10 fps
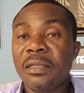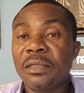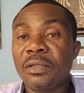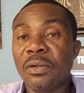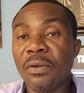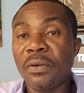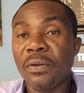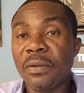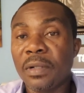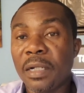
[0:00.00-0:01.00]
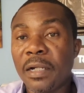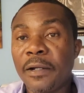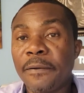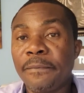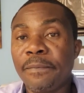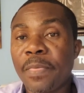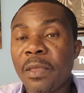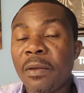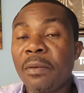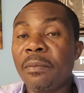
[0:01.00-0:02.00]
So
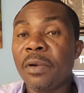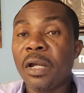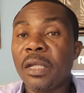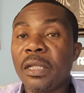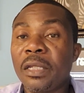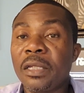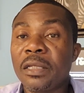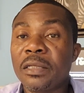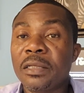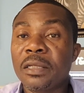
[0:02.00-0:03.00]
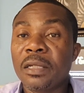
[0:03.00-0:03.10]
but his